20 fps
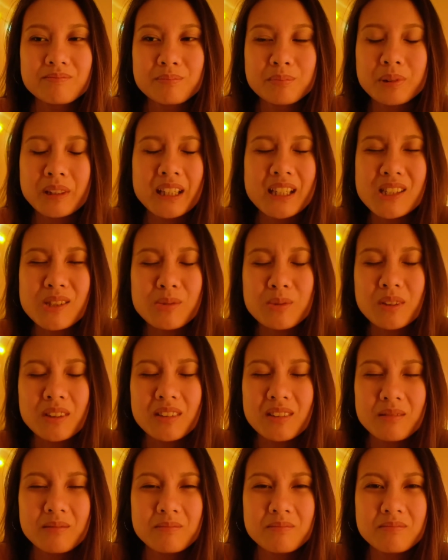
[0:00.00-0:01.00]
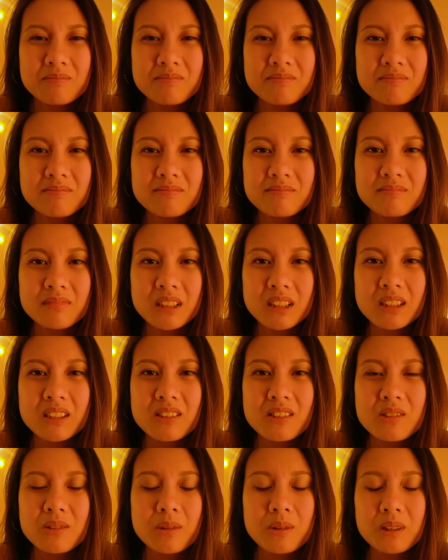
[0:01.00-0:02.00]
place with a
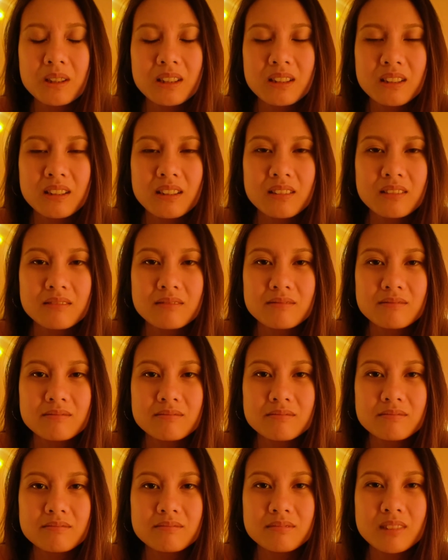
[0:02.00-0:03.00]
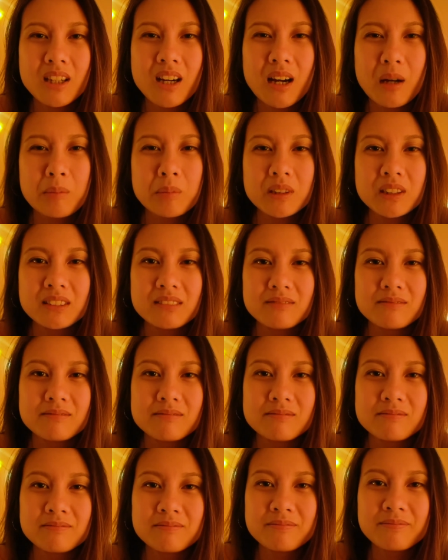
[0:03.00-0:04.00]
contorted goblin.
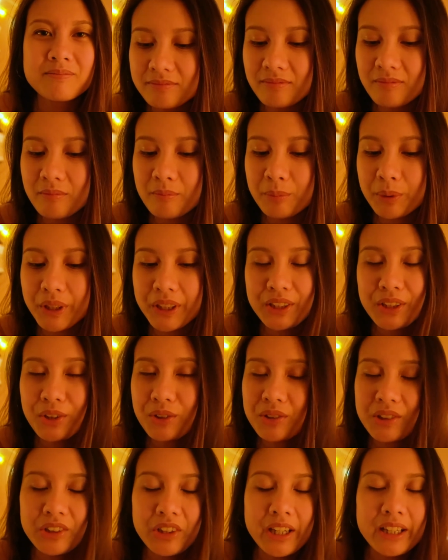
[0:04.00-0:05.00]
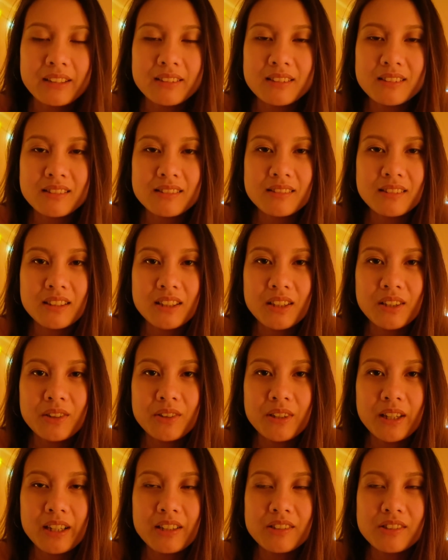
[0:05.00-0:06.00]
But no regrets, you
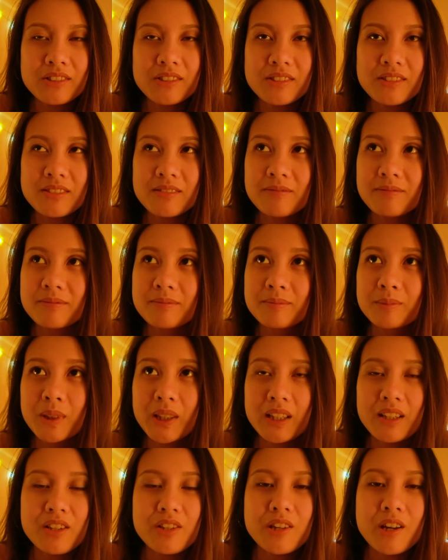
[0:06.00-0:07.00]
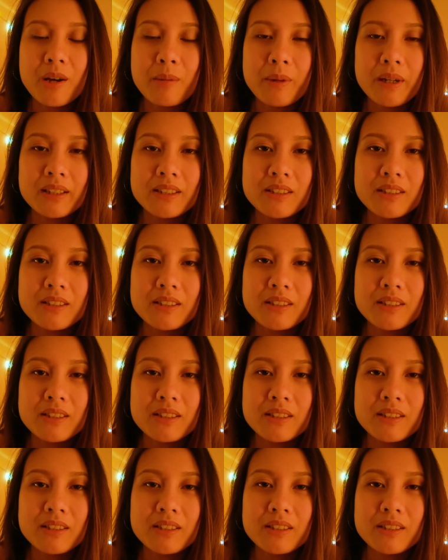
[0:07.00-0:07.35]
know, I just wanted to share my